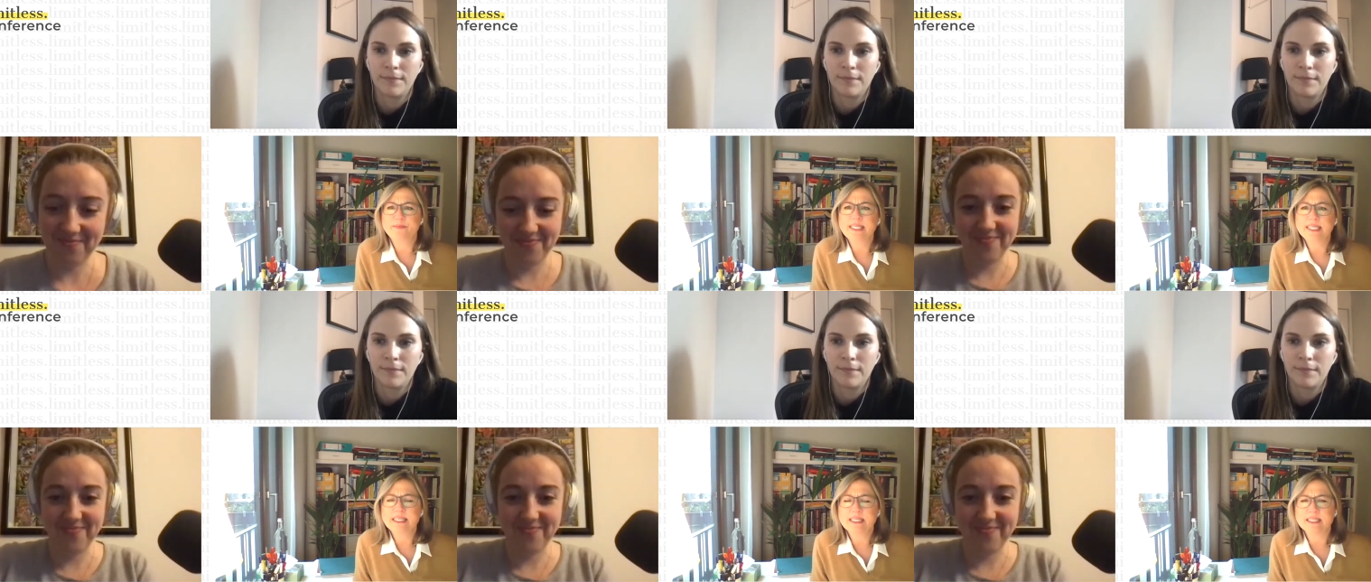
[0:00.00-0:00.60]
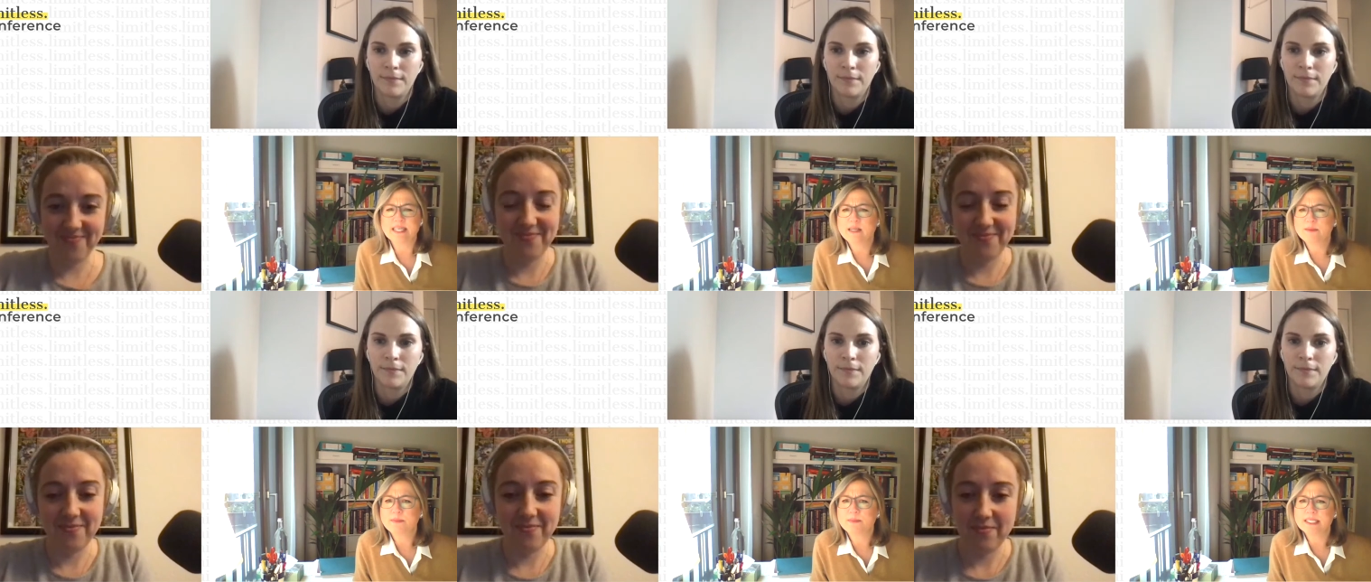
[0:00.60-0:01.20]
Speaker 1: basically to scale
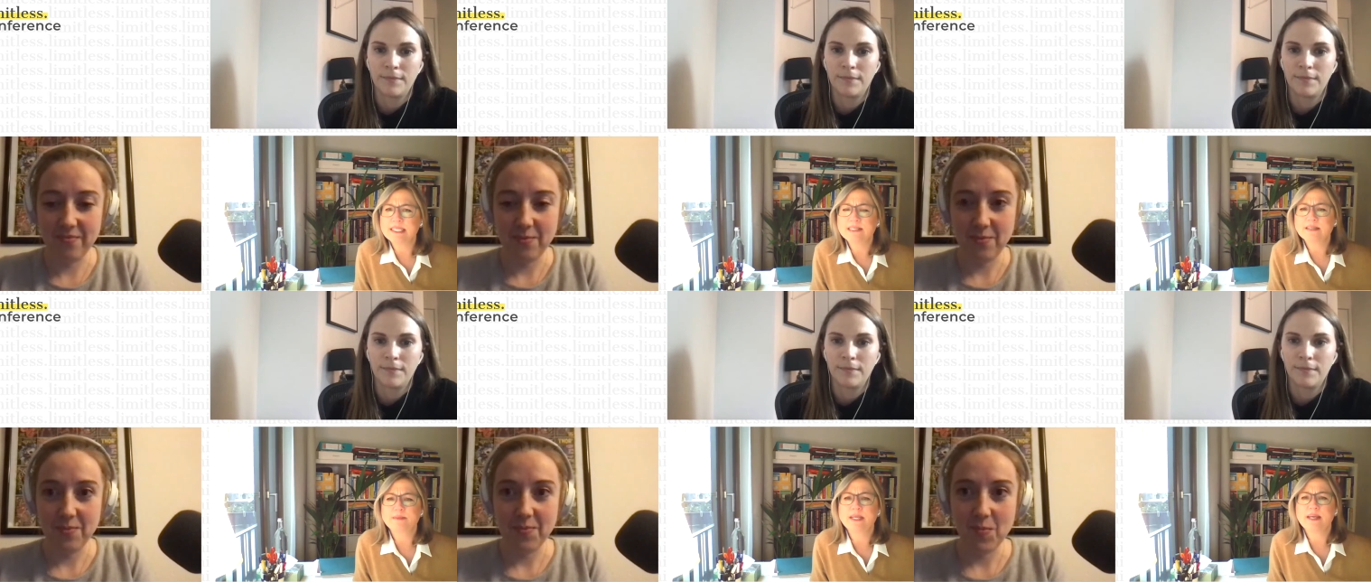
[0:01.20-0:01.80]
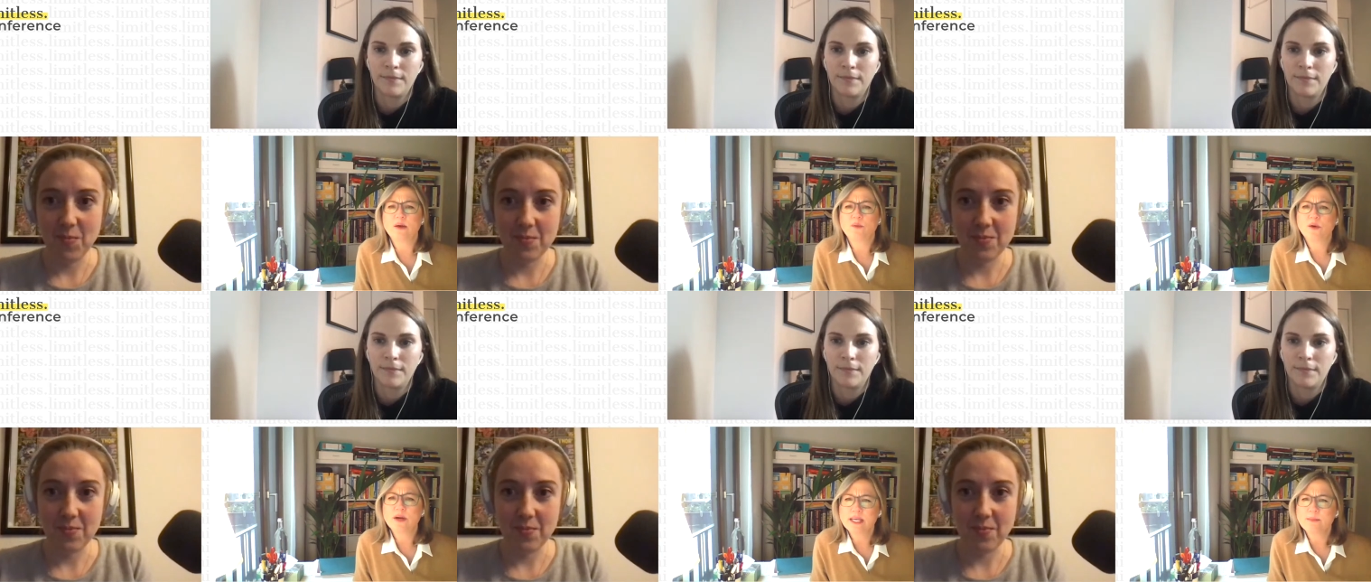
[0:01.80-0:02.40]
up a business being a
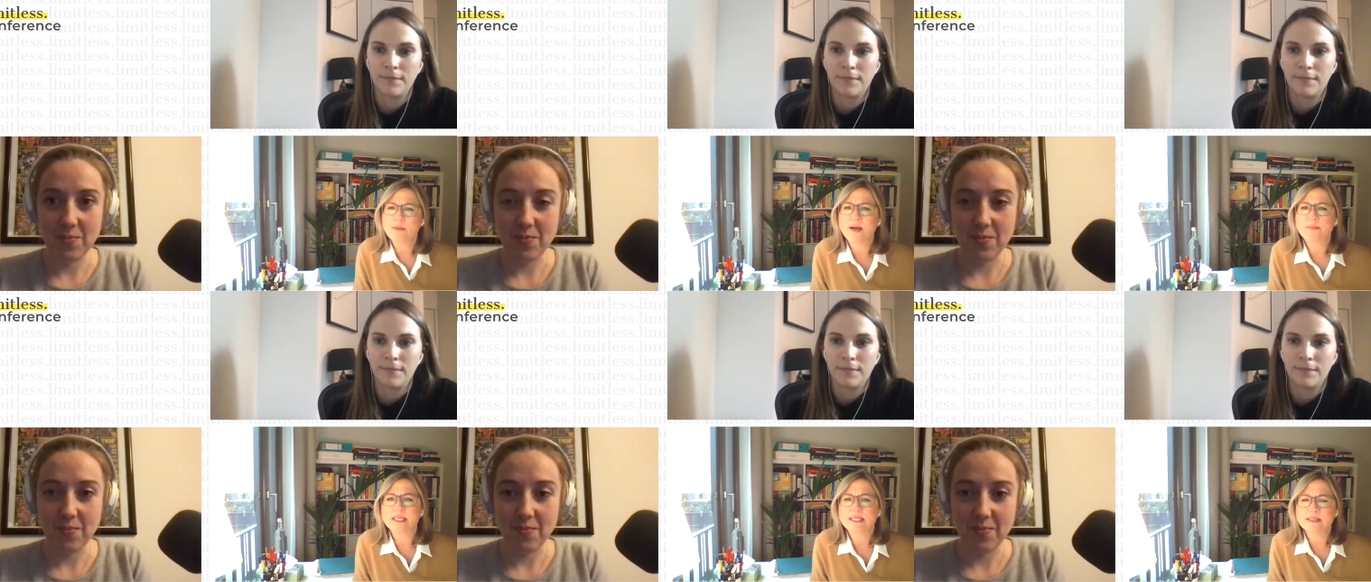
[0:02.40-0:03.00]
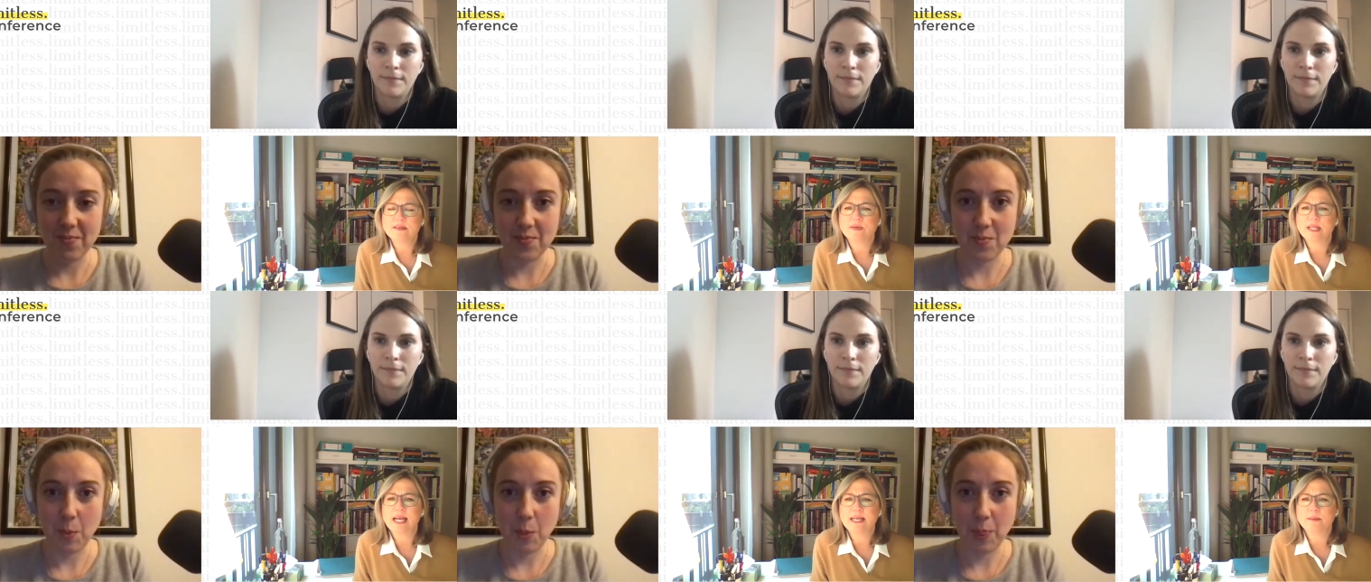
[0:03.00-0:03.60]
working mom that doesn't
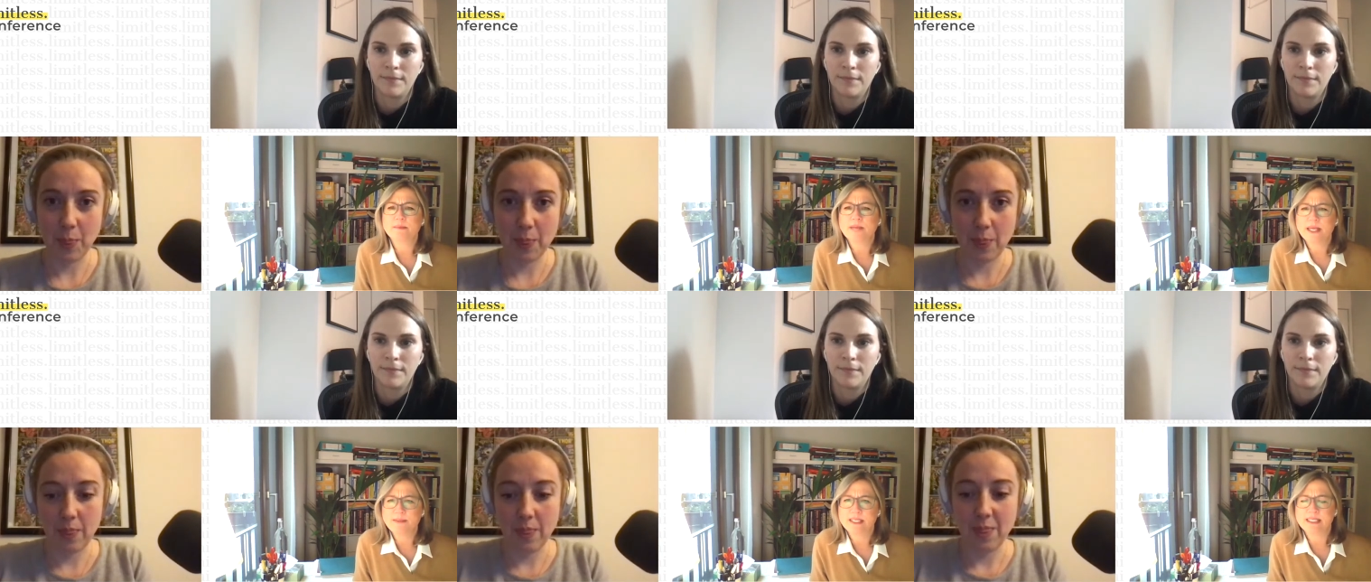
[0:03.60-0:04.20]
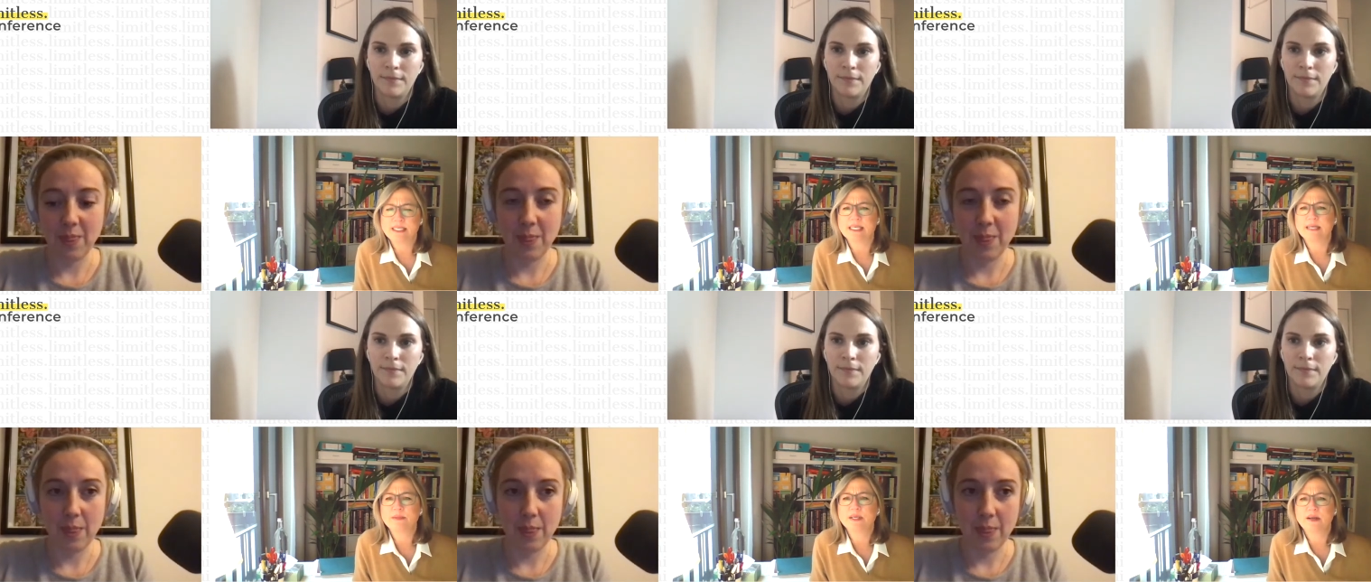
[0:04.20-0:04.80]
rely on
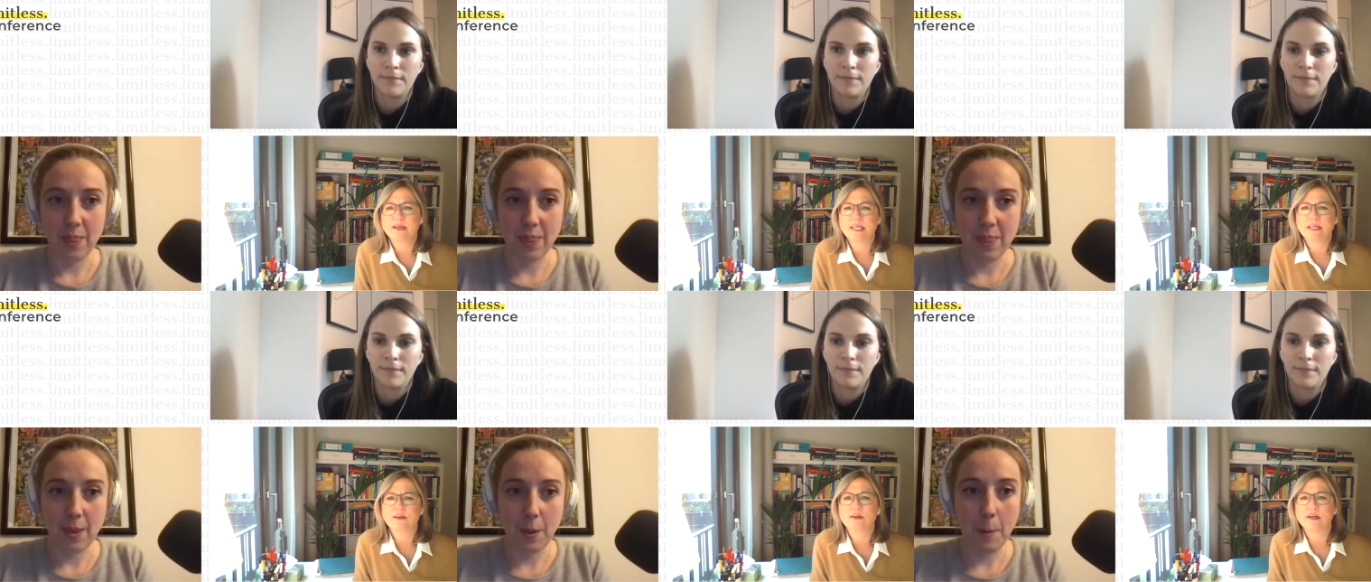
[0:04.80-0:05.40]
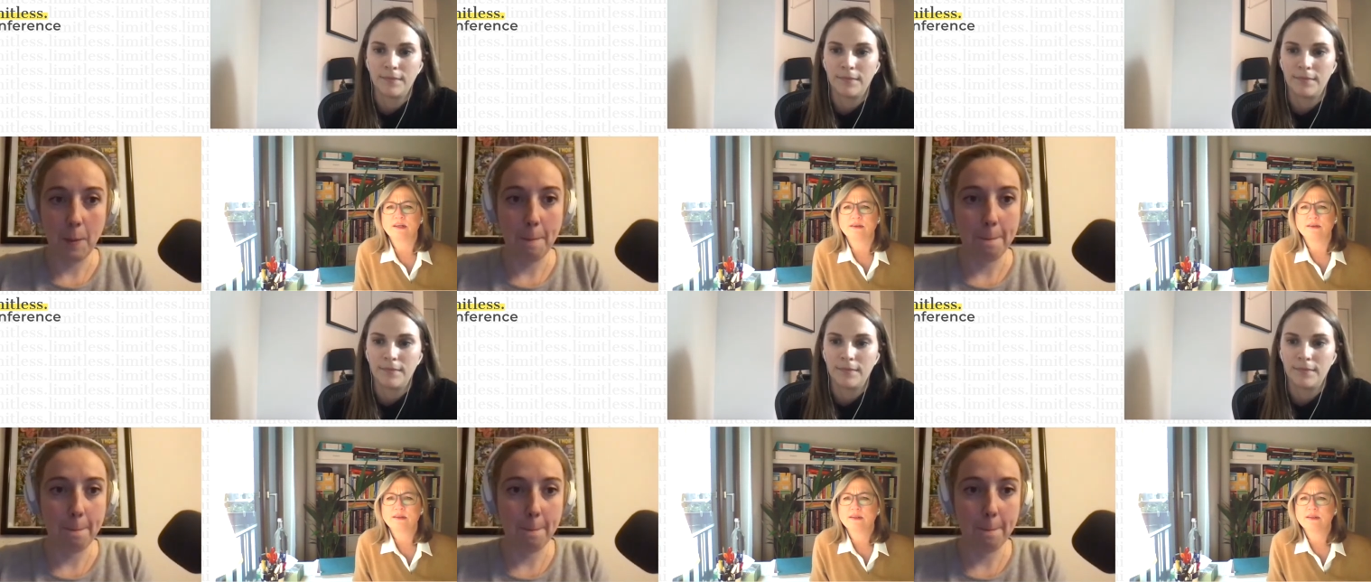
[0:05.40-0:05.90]
babysitting beyond kindergarten.